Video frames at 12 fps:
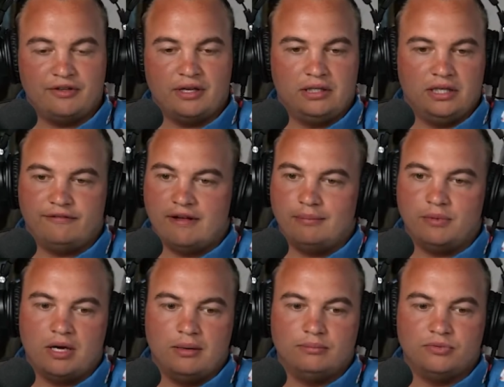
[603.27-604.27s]
the DFM
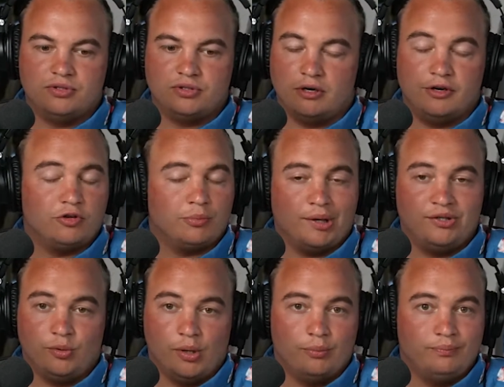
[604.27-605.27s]
comes our initial price
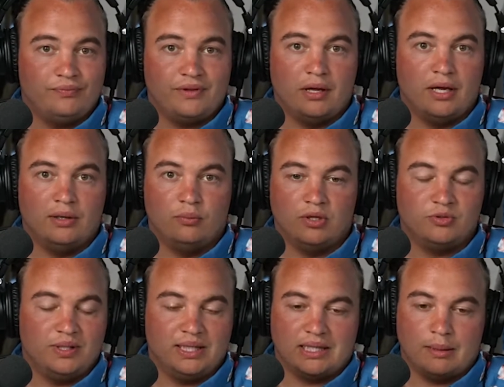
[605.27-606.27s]
quote, and once
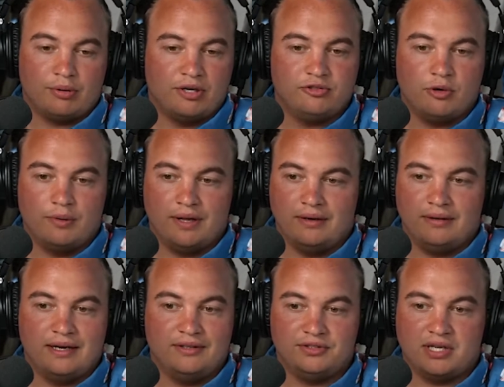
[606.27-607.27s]
we get that price quote in,
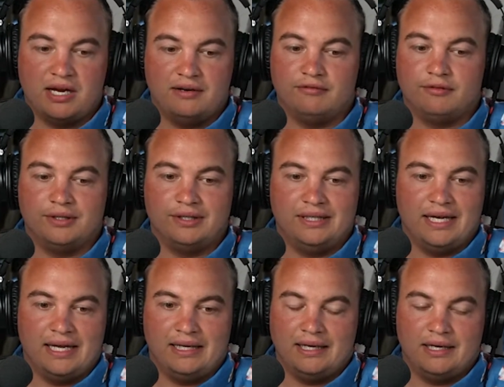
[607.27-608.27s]
then it's kind of
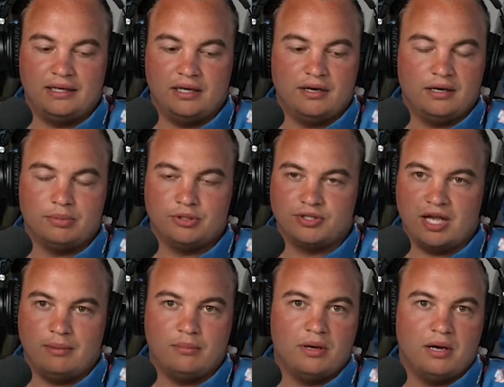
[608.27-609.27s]
really a numbers
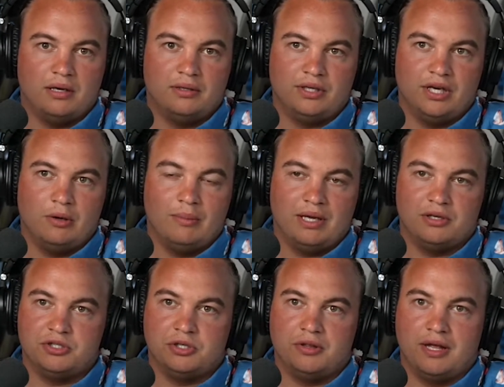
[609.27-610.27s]
game on making
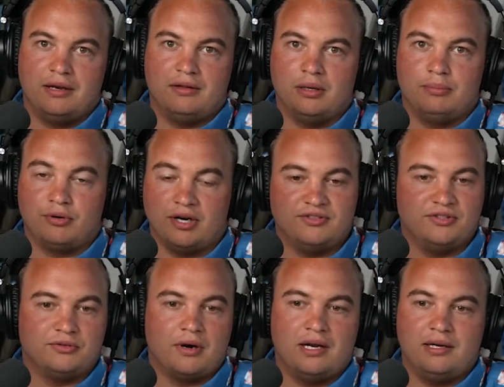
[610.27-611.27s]
sure that the price
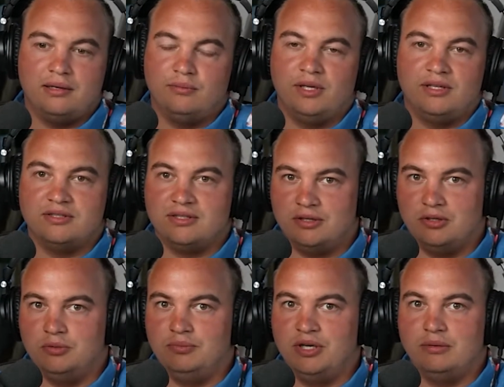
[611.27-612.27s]
is right and we can
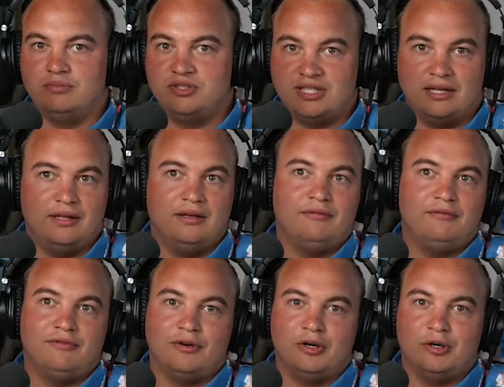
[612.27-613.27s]
still sell it
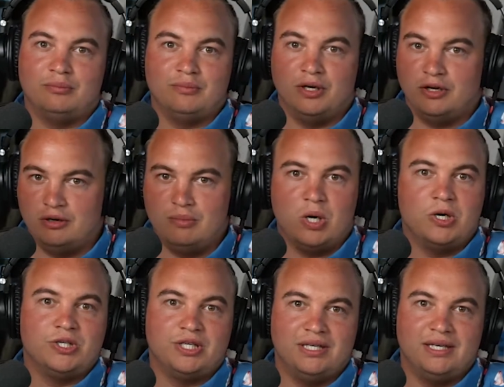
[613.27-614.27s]
for a good
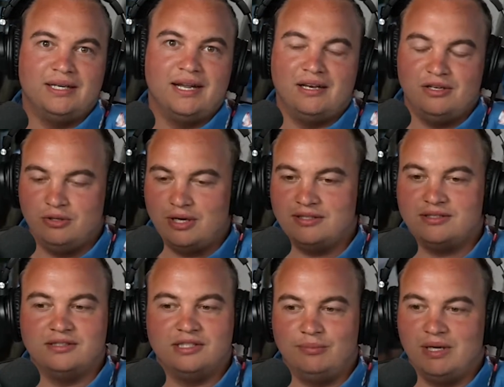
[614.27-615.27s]
margin, and you guys can
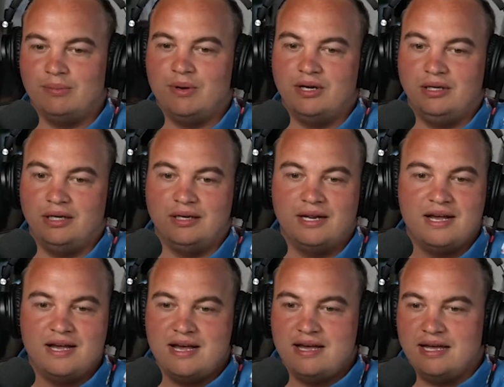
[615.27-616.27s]
still make money and
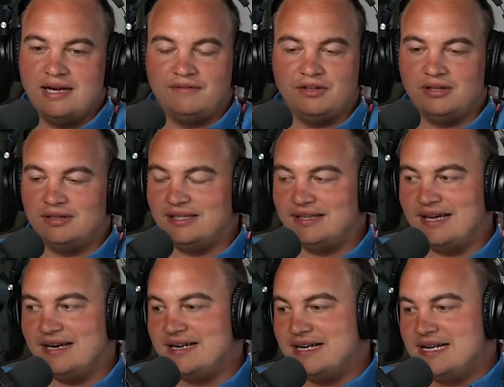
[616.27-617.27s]
everything like
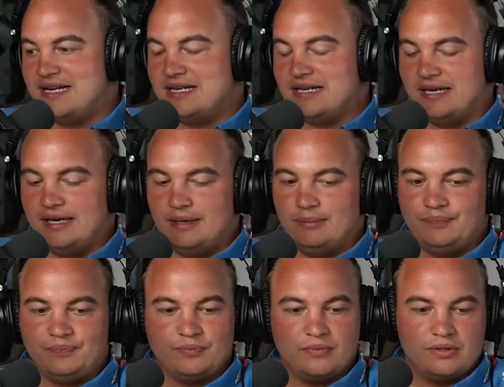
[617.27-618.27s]
that. Um,
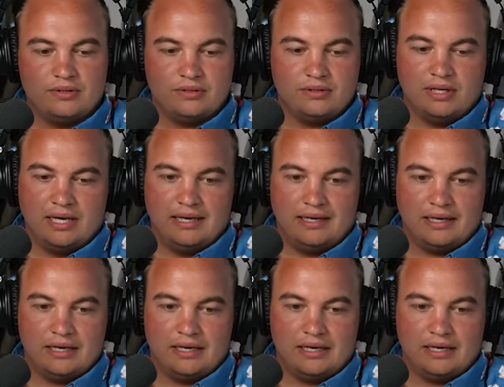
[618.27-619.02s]
and